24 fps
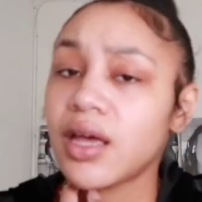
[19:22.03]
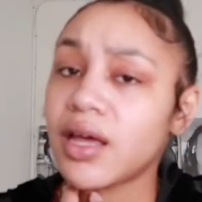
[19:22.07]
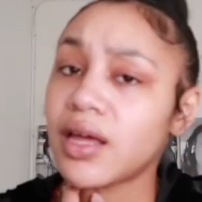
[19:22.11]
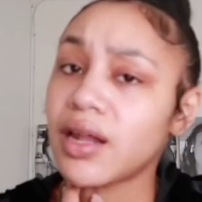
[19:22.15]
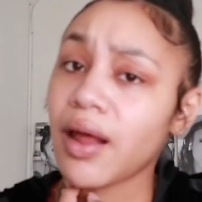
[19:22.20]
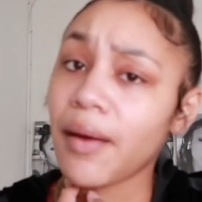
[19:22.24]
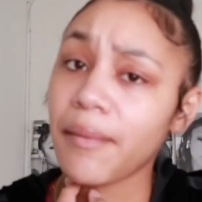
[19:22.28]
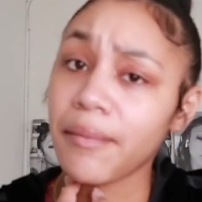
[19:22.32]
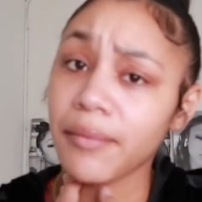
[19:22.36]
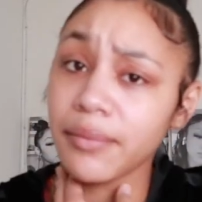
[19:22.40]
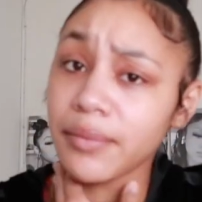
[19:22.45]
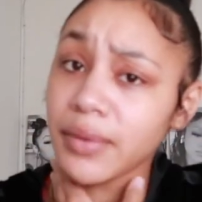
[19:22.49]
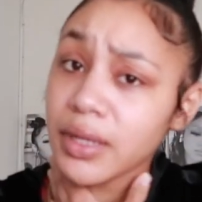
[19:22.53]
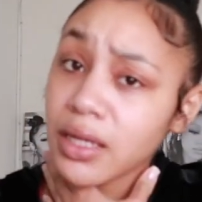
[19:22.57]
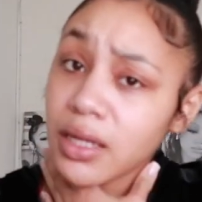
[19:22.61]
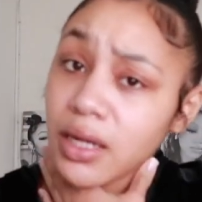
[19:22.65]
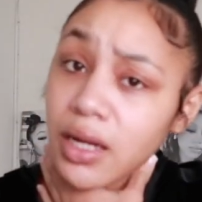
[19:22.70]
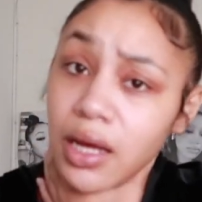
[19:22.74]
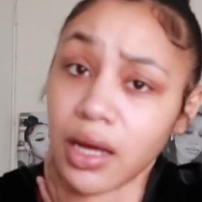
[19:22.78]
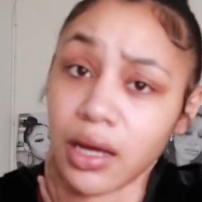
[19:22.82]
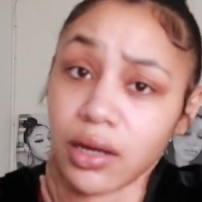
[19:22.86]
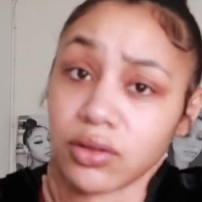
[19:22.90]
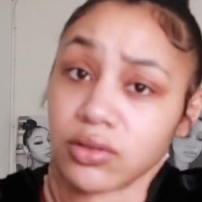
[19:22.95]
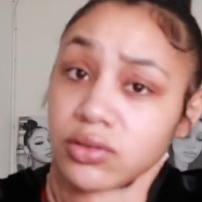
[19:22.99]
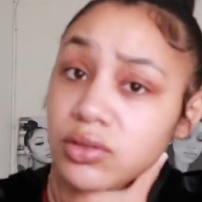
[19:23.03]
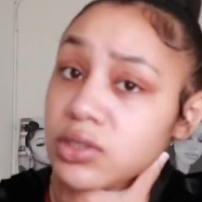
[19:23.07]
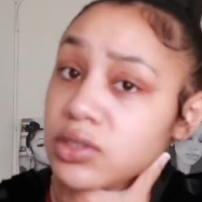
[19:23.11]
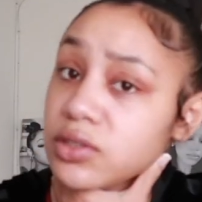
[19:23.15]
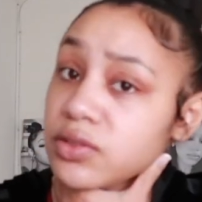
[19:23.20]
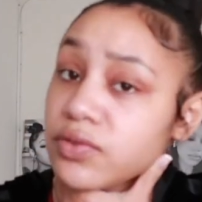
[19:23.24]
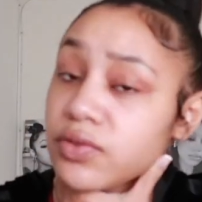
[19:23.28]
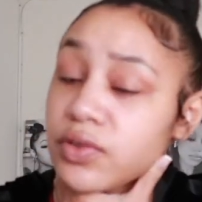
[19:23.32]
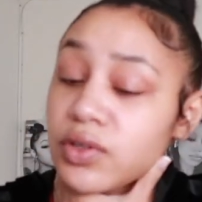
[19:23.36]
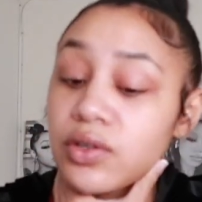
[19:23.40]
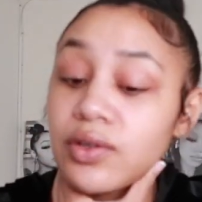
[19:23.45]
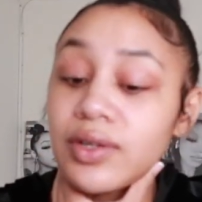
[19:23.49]
And I'm gonna be in the
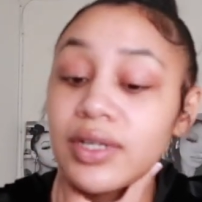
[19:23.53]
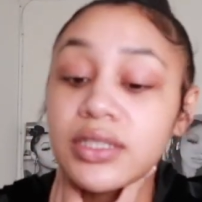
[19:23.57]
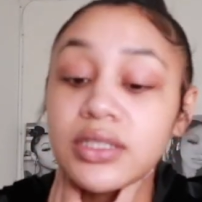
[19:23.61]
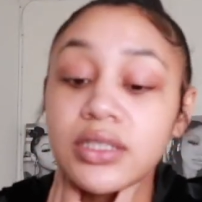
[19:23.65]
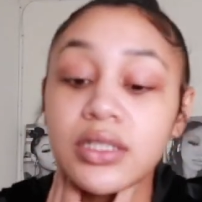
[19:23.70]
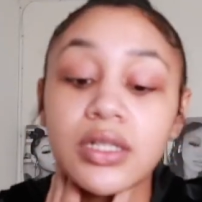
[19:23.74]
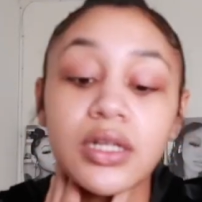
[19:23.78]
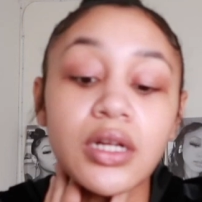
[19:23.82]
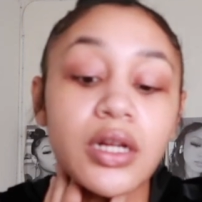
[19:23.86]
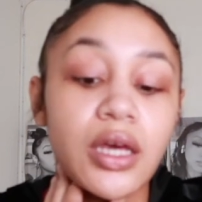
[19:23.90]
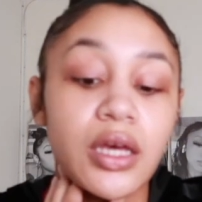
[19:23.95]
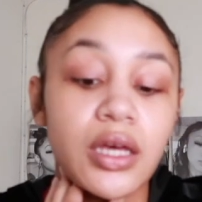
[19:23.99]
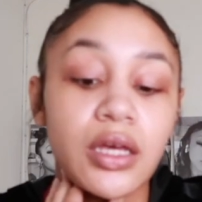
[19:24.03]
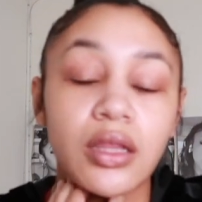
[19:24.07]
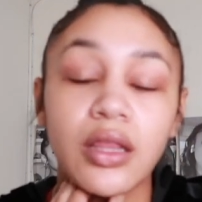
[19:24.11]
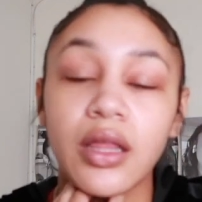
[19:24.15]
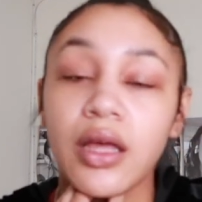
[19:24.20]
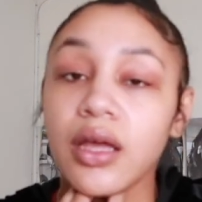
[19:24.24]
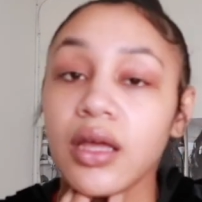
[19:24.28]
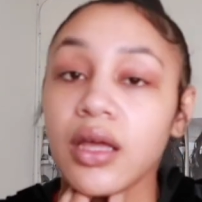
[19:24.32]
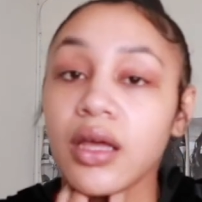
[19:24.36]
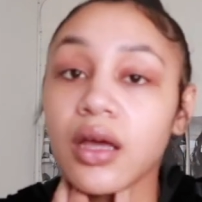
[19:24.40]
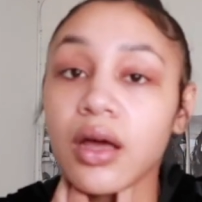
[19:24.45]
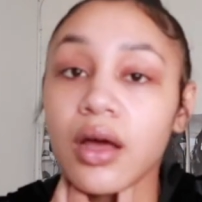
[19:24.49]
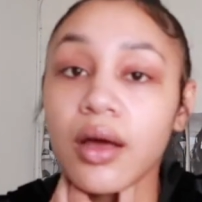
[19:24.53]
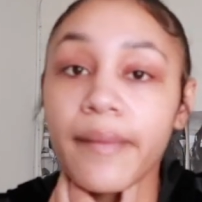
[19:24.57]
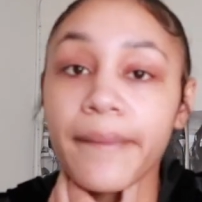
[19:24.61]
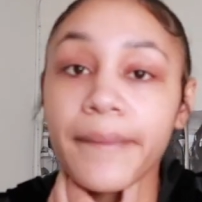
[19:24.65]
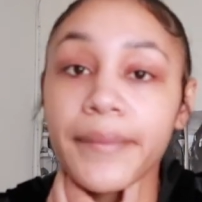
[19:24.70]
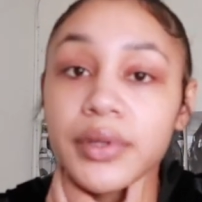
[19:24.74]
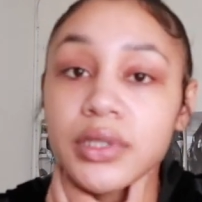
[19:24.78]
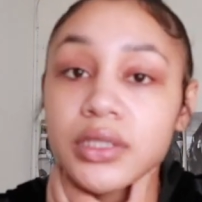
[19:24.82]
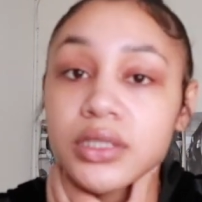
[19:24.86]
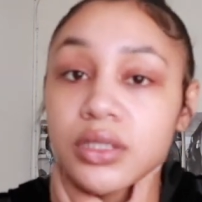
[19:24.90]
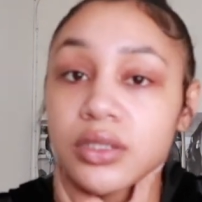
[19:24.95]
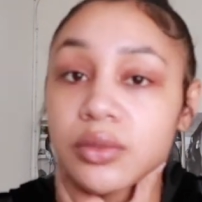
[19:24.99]
house for the rest of the day. Like,
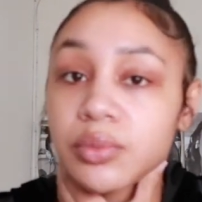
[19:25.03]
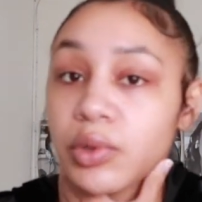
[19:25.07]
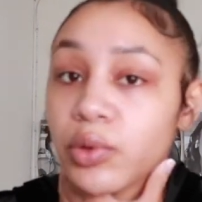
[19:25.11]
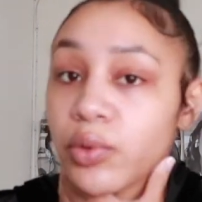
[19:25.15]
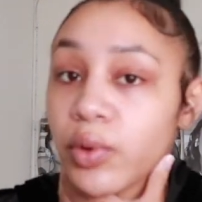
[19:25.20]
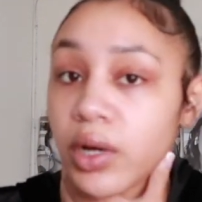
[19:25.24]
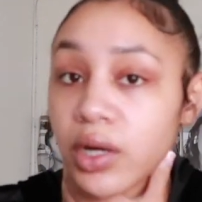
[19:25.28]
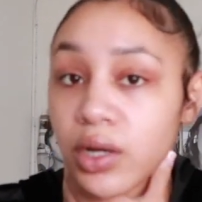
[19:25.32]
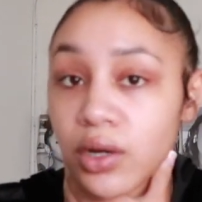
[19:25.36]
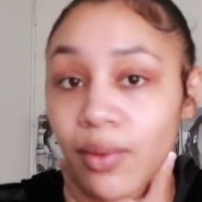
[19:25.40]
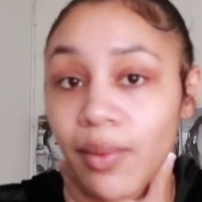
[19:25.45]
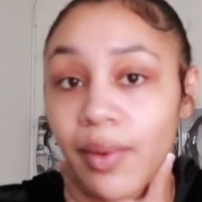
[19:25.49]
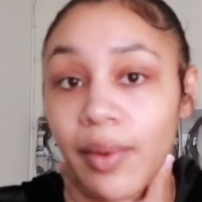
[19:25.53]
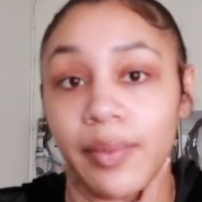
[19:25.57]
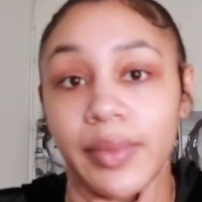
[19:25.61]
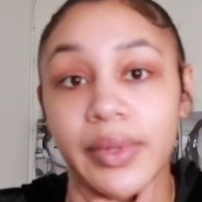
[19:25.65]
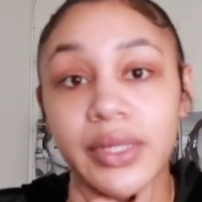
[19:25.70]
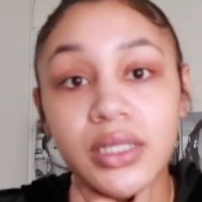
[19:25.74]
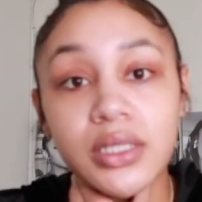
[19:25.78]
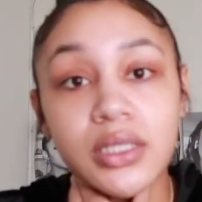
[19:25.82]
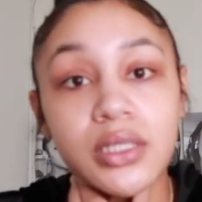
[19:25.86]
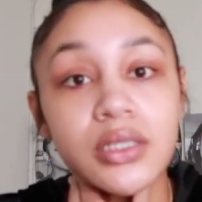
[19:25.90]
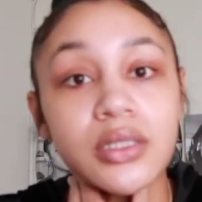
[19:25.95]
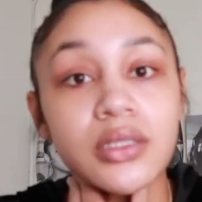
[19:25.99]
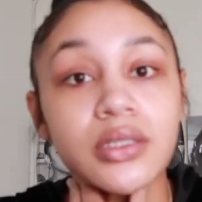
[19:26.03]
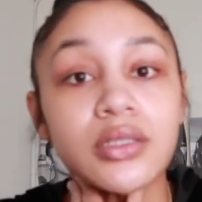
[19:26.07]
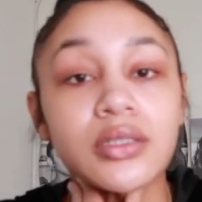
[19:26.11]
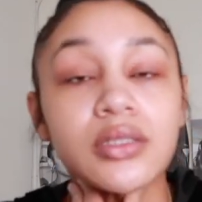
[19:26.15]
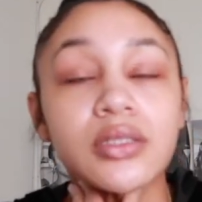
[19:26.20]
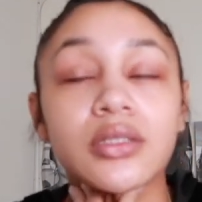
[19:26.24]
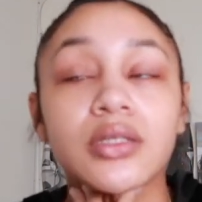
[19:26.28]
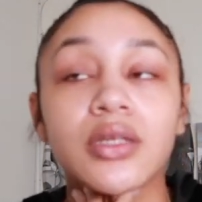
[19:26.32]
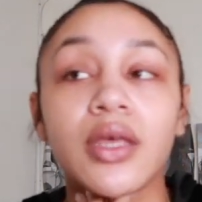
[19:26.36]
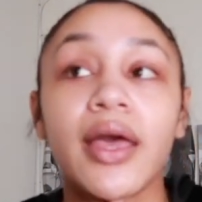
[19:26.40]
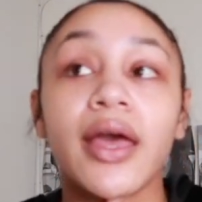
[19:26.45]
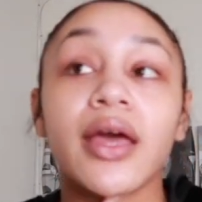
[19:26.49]
I'm gonna just be working on my
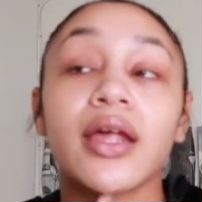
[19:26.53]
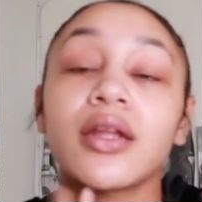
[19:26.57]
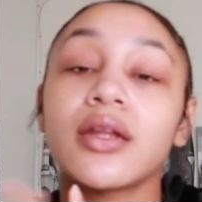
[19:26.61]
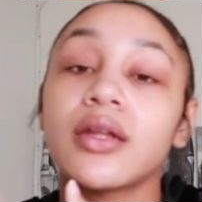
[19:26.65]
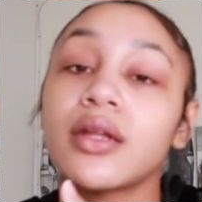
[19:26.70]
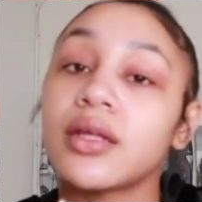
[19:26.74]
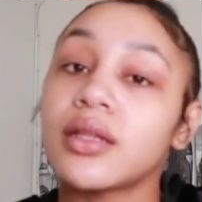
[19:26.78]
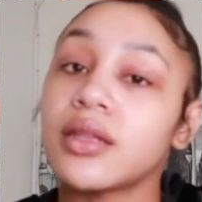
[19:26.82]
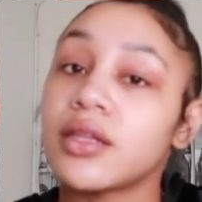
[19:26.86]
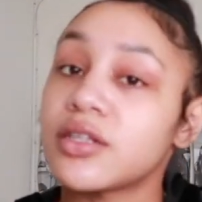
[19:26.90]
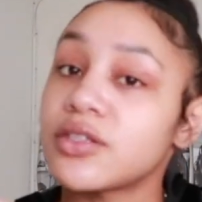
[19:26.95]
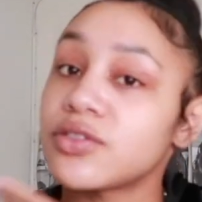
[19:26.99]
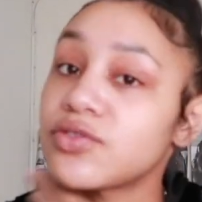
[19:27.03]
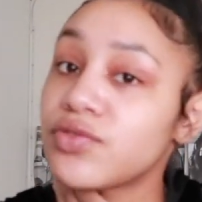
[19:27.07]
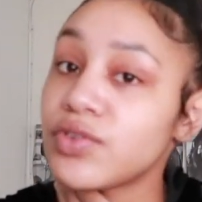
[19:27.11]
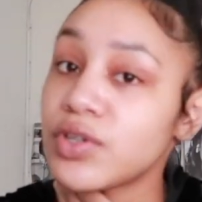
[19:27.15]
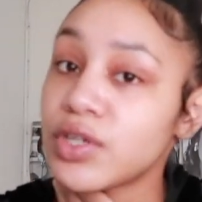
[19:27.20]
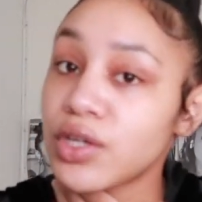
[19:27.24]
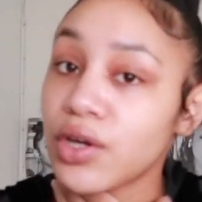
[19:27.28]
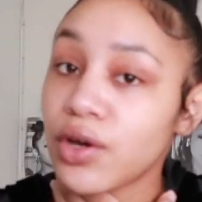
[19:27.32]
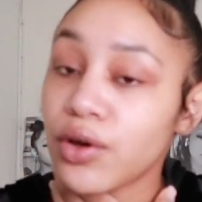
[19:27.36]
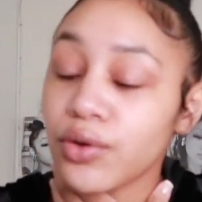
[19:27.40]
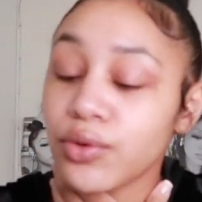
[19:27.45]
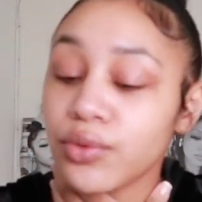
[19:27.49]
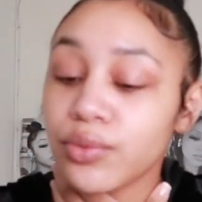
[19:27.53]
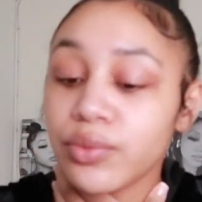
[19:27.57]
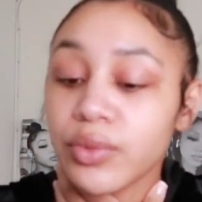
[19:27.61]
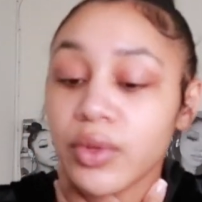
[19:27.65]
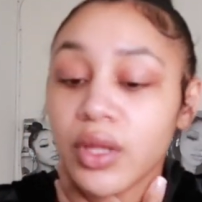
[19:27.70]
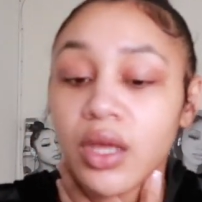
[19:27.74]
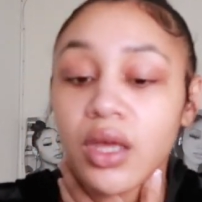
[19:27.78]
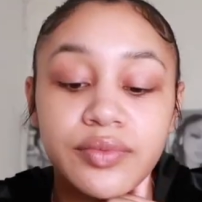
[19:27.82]
business, editing this video.